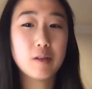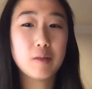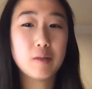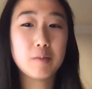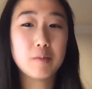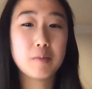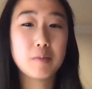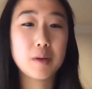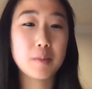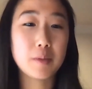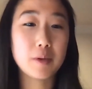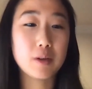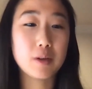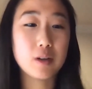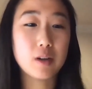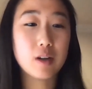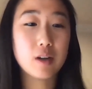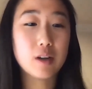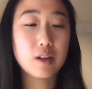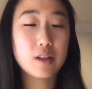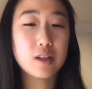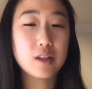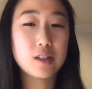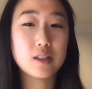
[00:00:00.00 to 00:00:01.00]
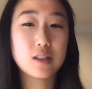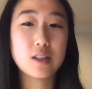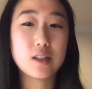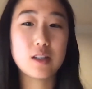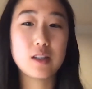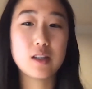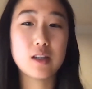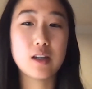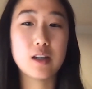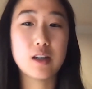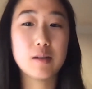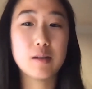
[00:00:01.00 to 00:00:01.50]
people in all these
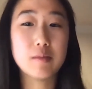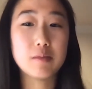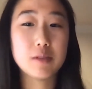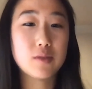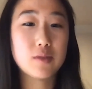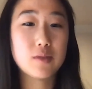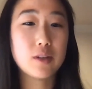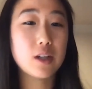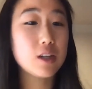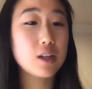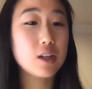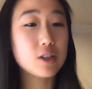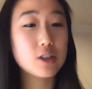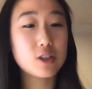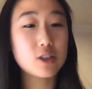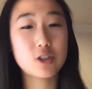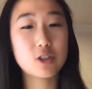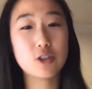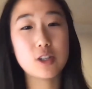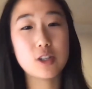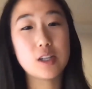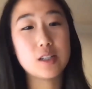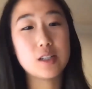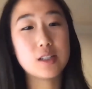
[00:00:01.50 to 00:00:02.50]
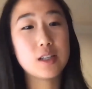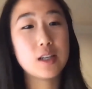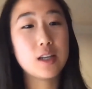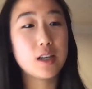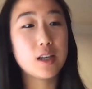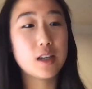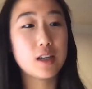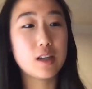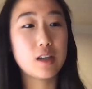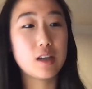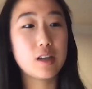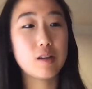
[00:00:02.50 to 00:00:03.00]
different industries,
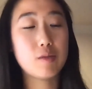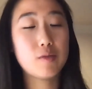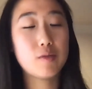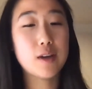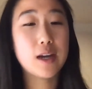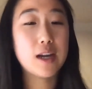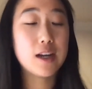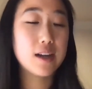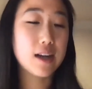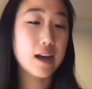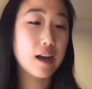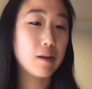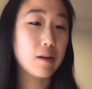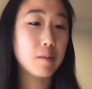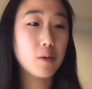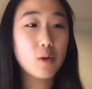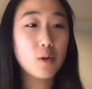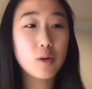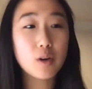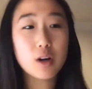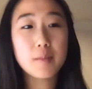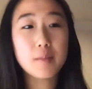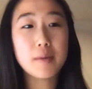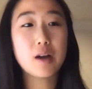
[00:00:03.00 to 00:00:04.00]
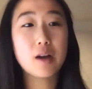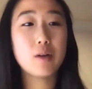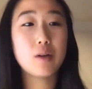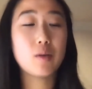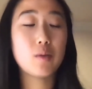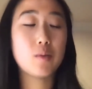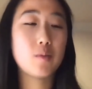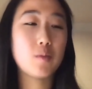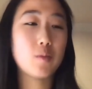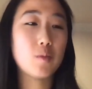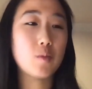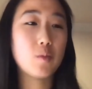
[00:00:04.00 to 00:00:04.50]
find out more
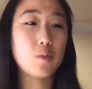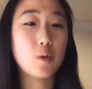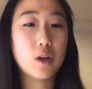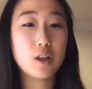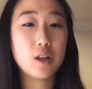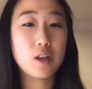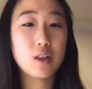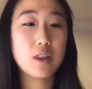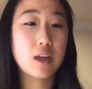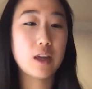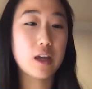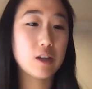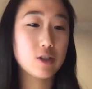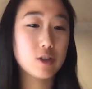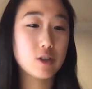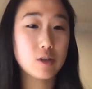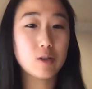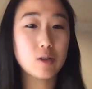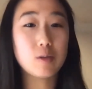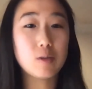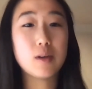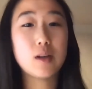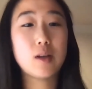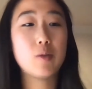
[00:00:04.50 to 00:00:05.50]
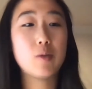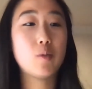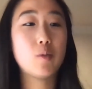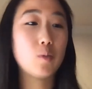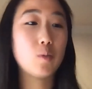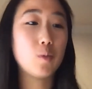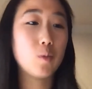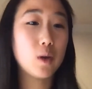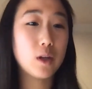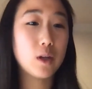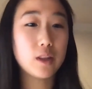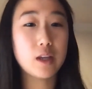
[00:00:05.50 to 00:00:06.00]
about what they do and
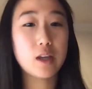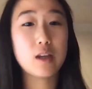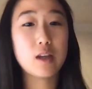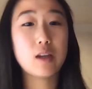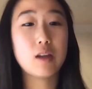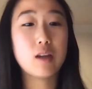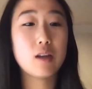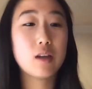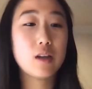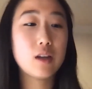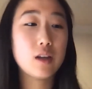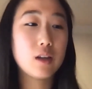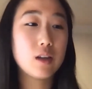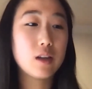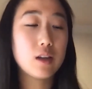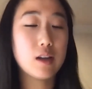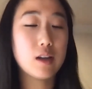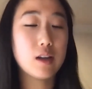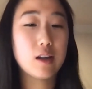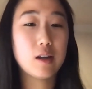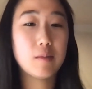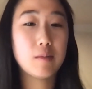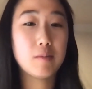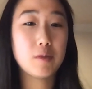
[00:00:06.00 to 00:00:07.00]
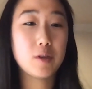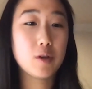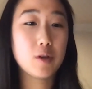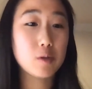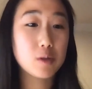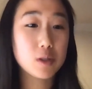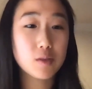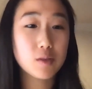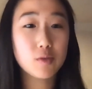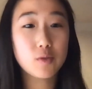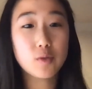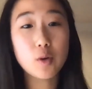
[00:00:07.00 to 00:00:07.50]
what they
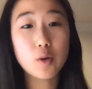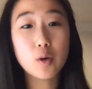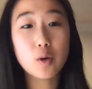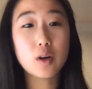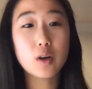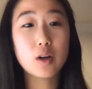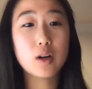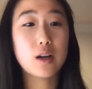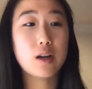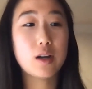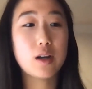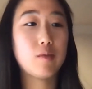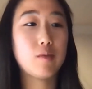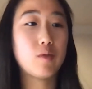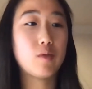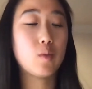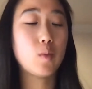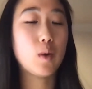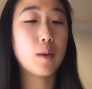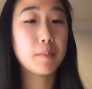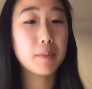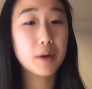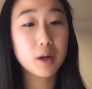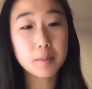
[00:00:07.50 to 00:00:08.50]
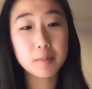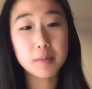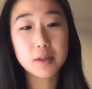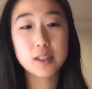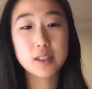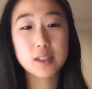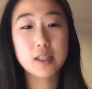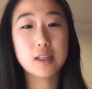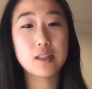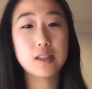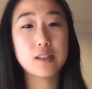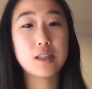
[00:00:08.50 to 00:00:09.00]
use it for and for what
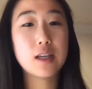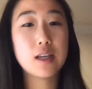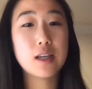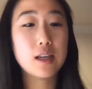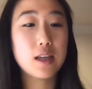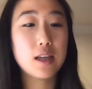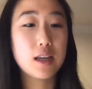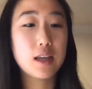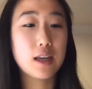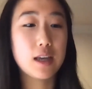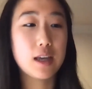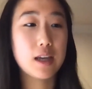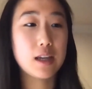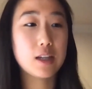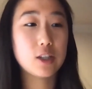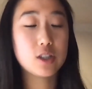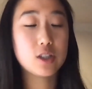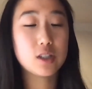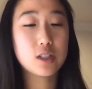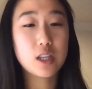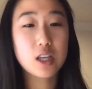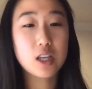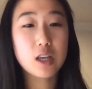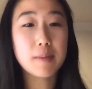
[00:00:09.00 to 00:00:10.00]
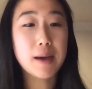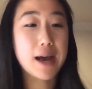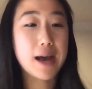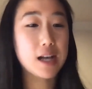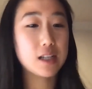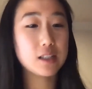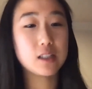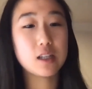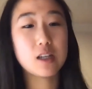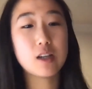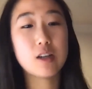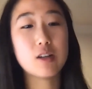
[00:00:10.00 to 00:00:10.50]
purposes, and just keep
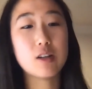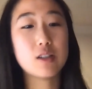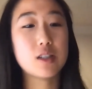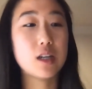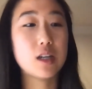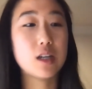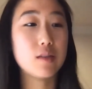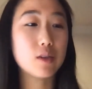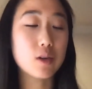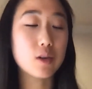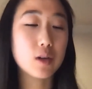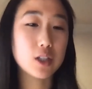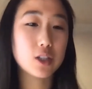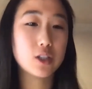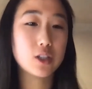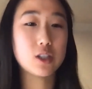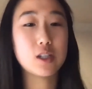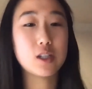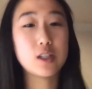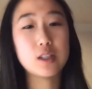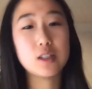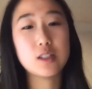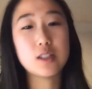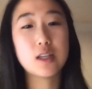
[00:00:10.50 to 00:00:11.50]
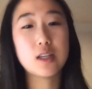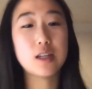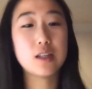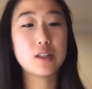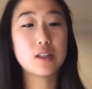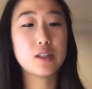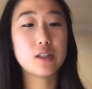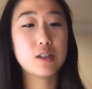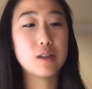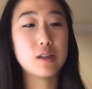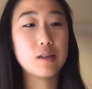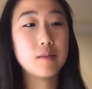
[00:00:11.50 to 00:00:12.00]
asking yourself questions and
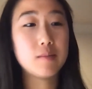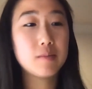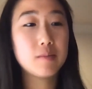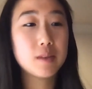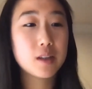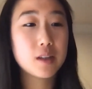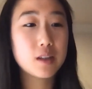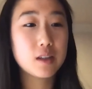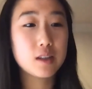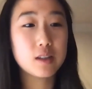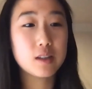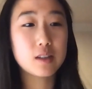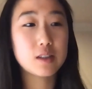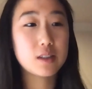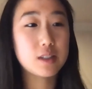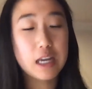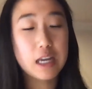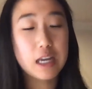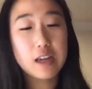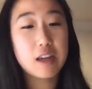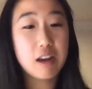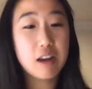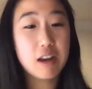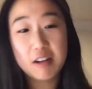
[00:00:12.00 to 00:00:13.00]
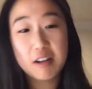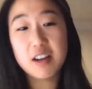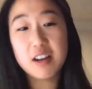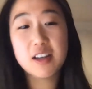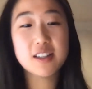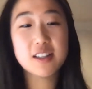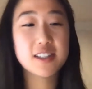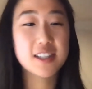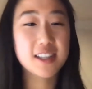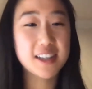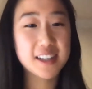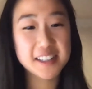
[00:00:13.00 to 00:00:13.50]
to stay
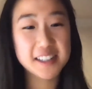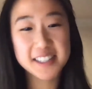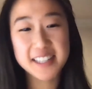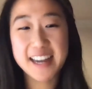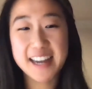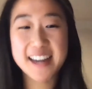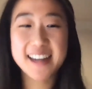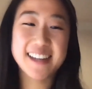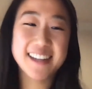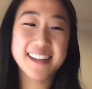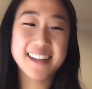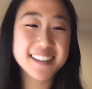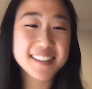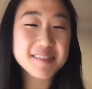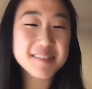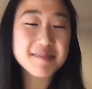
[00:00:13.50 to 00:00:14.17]
curious and excited.